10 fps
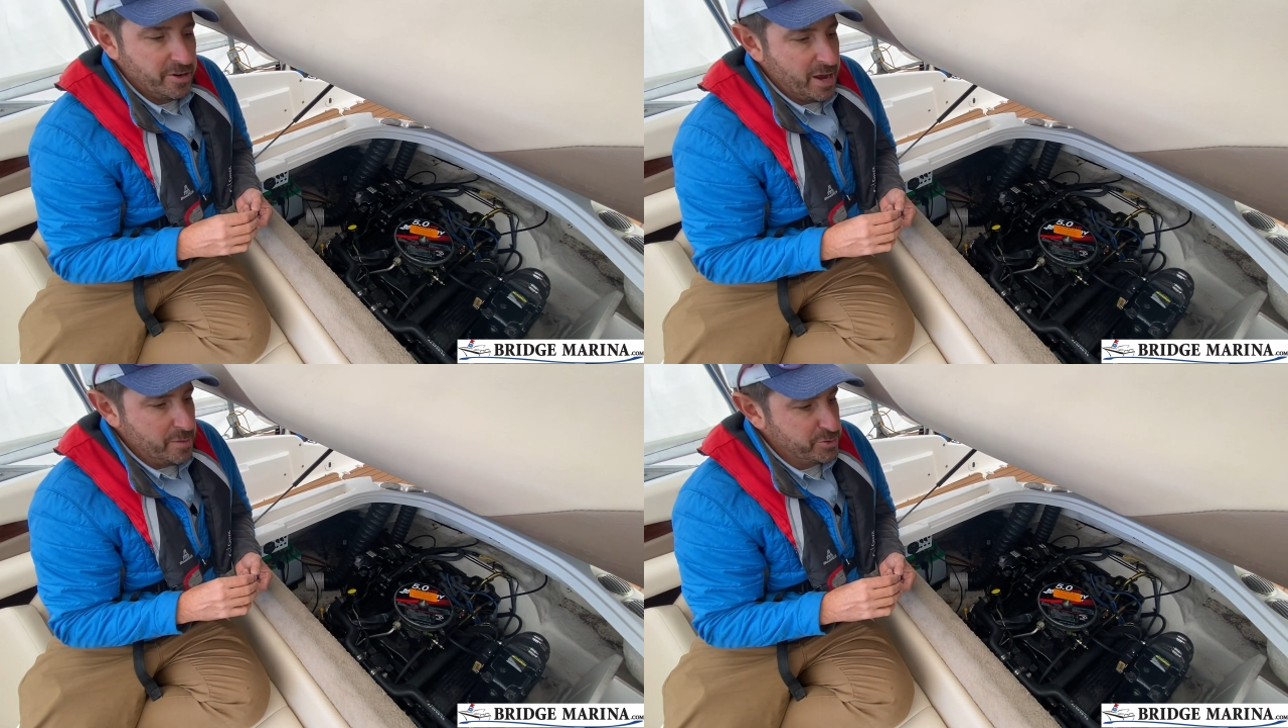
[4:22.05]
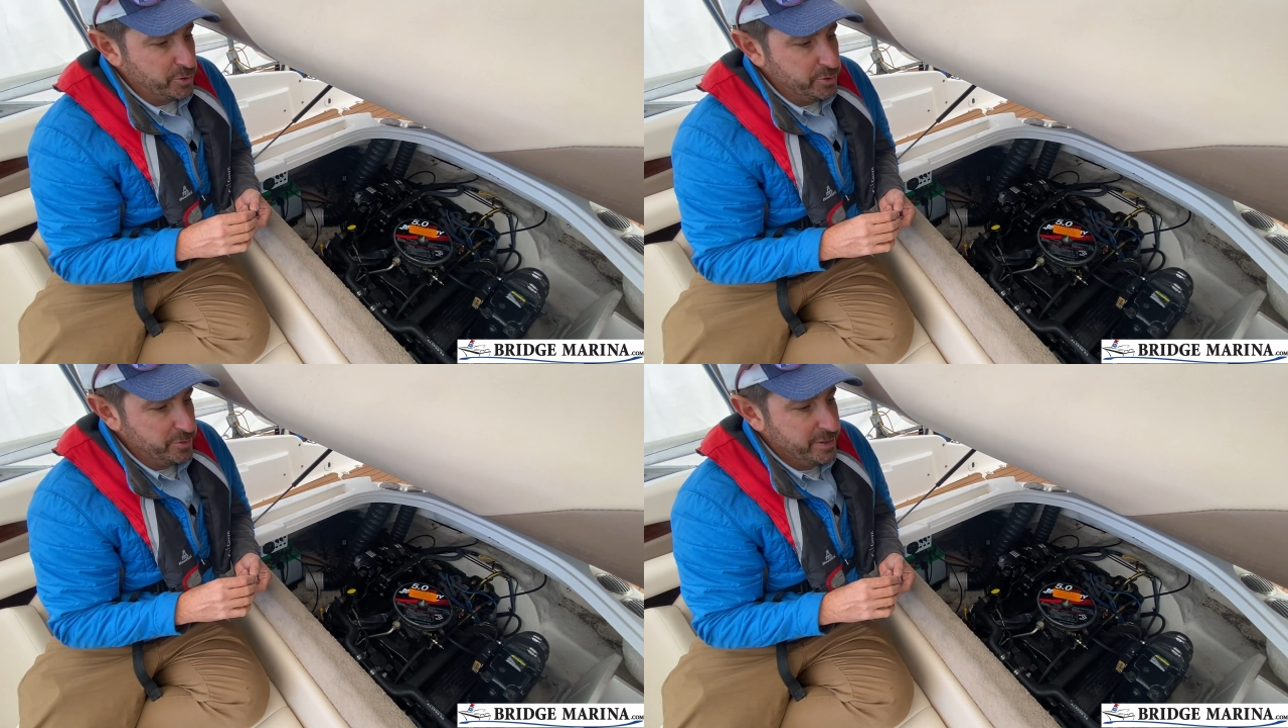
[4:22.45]

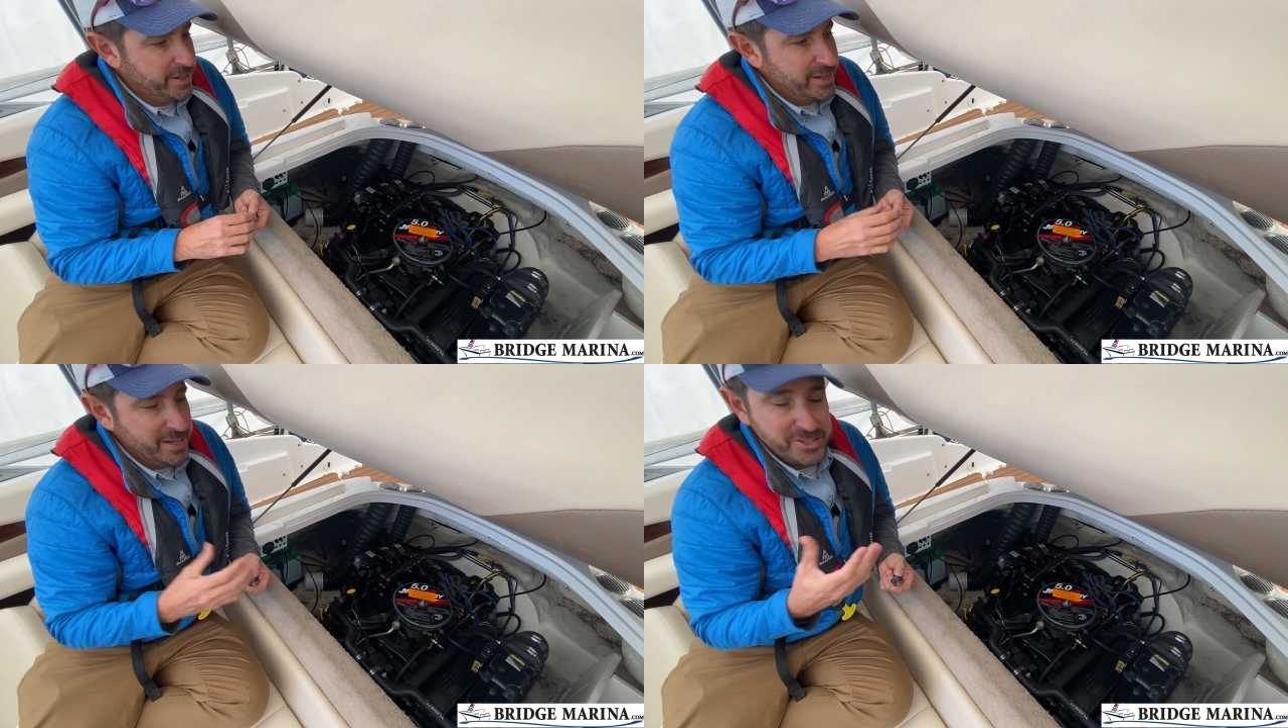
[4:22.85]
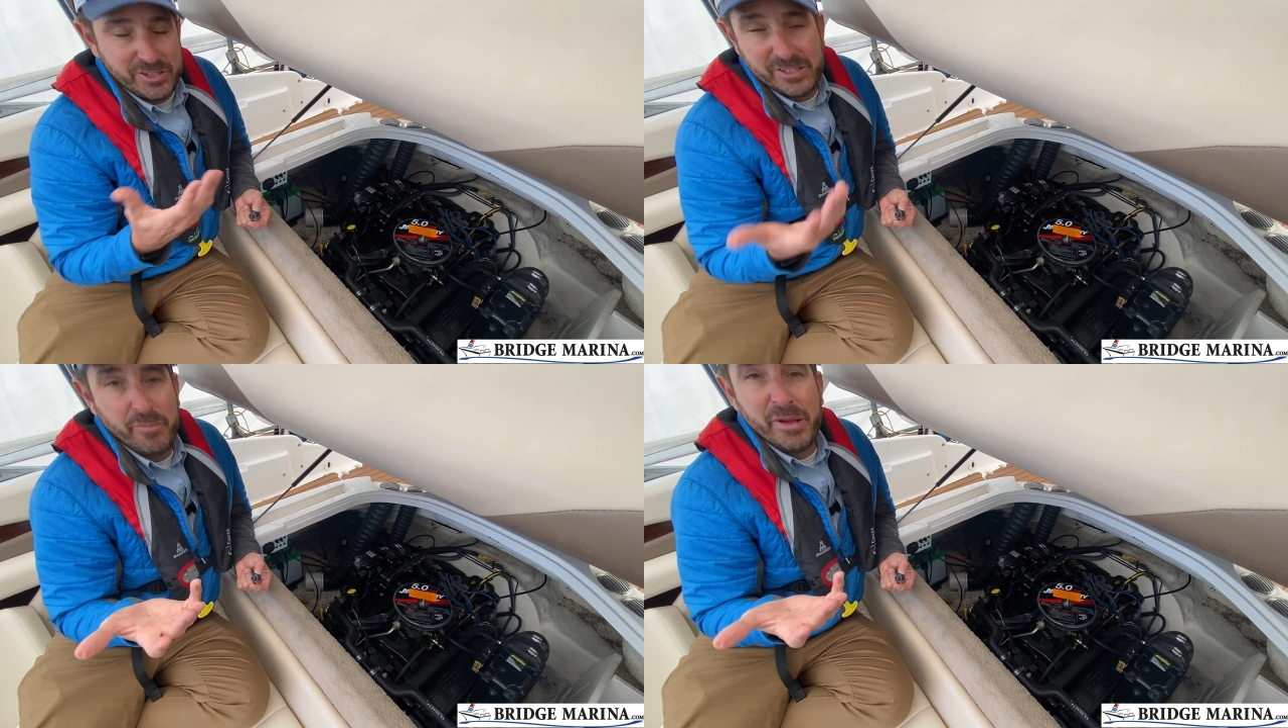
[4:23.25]
absolute. It's
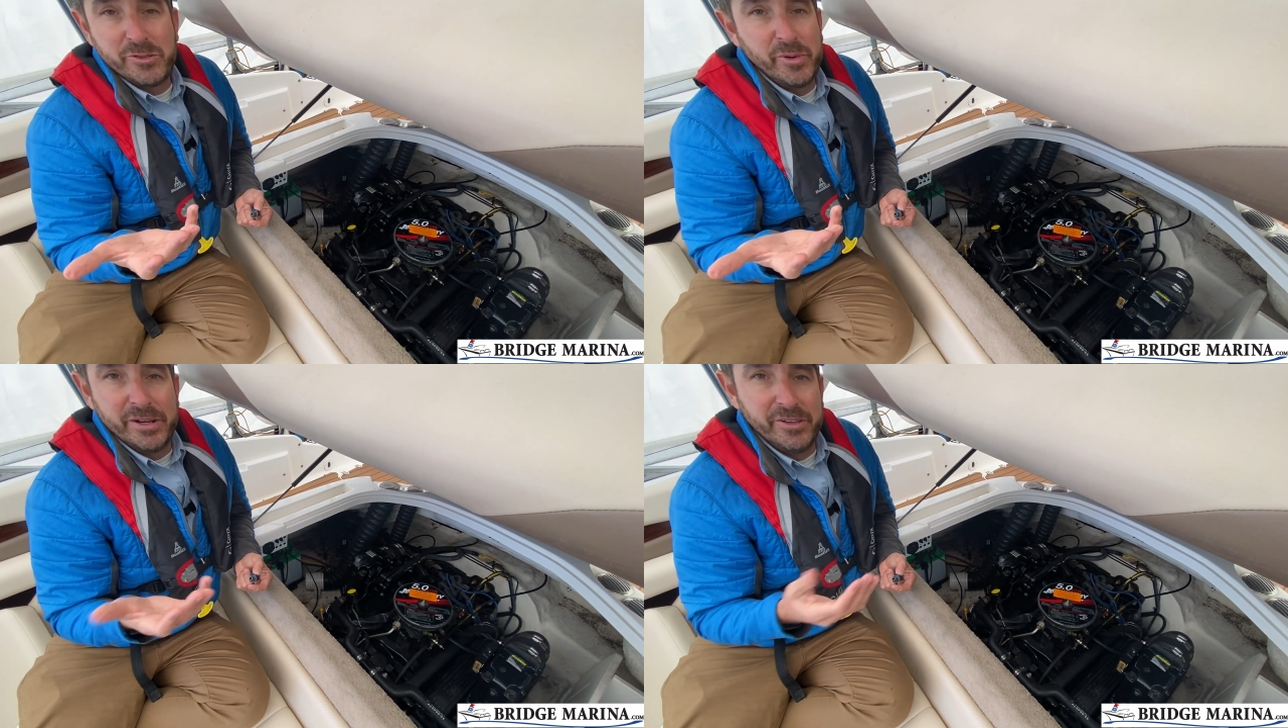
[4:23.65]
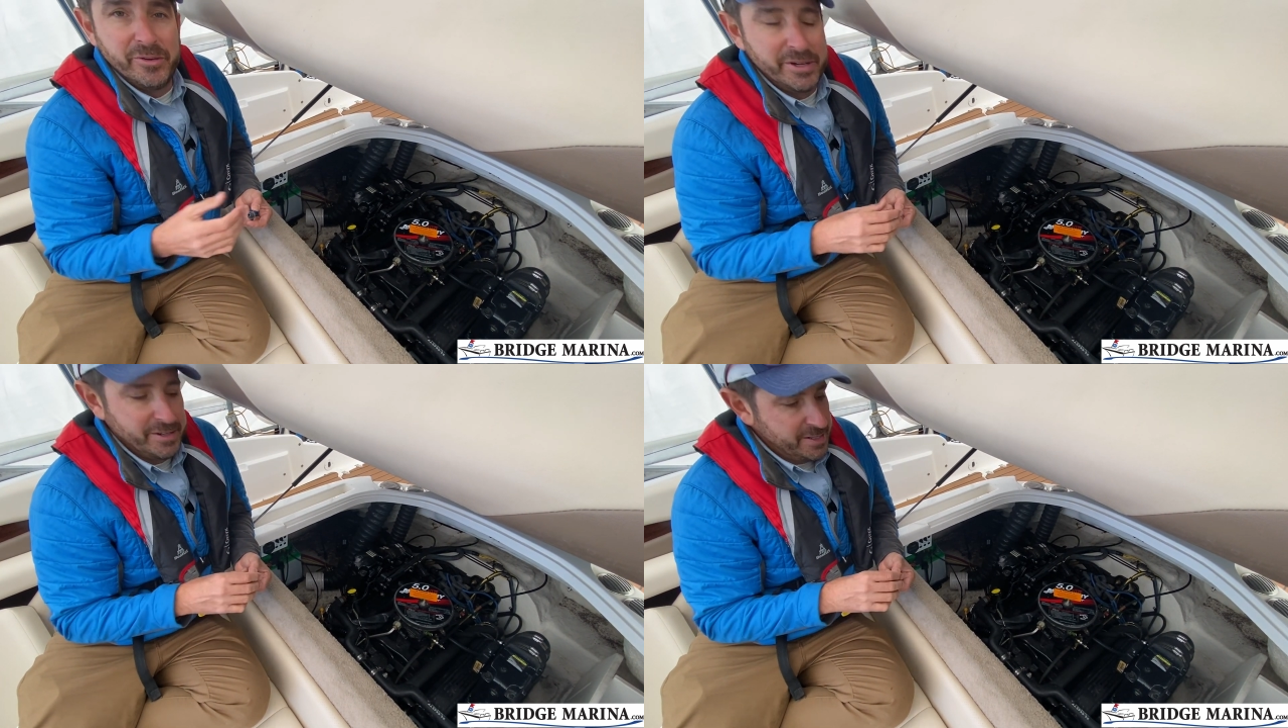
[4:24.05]
just the best way to do it.